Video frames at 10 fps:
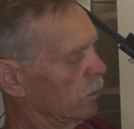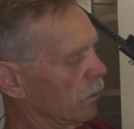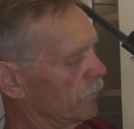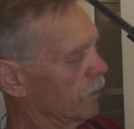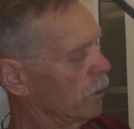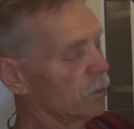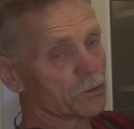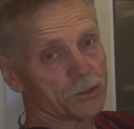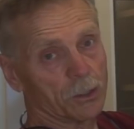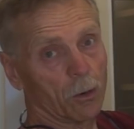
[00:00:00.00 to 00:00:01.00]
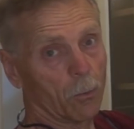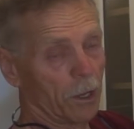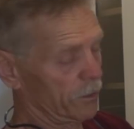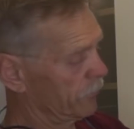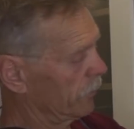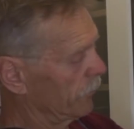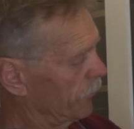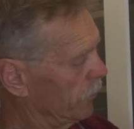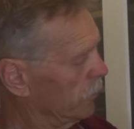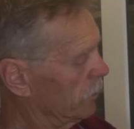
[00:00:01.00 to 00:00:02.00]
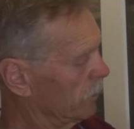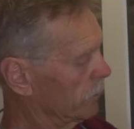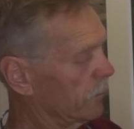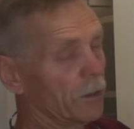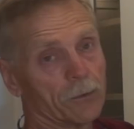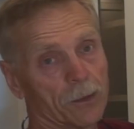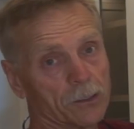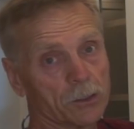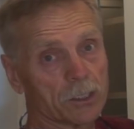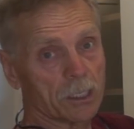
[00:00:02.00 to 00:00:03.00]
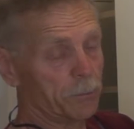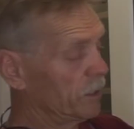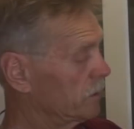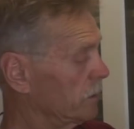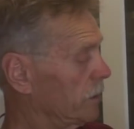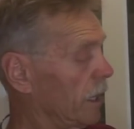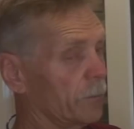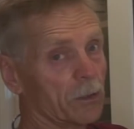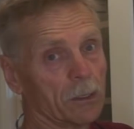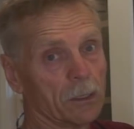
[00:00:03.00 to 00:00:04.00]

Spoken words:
over the holes you don't want to drill through rather than using a piece of tape.